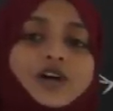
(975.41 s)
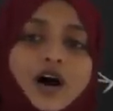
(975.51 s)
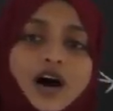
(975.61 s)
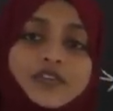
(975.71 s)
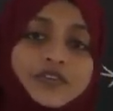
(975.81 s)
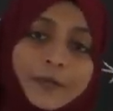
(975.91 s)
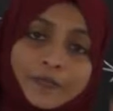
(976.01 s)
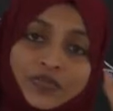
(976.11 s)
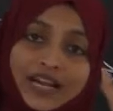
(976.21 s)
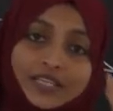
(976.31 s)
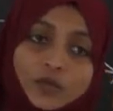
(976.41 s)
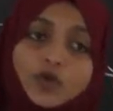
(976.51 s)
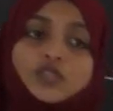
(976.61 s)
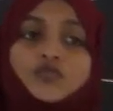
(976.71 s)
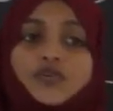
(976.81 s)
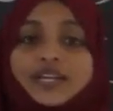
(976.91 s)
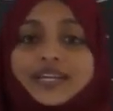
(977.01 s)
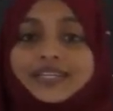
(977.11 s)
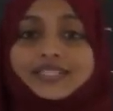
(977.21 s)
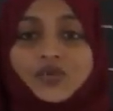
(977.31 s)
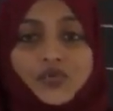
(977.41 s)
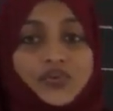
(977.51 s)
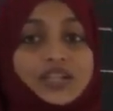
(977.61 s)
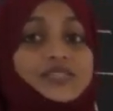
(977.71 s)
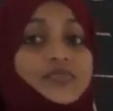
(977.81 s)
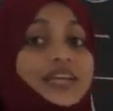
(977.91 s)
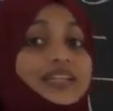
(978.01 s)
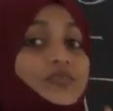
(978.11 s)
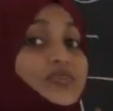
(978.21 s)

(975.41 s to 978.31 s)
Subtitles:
of atmosphere is filled with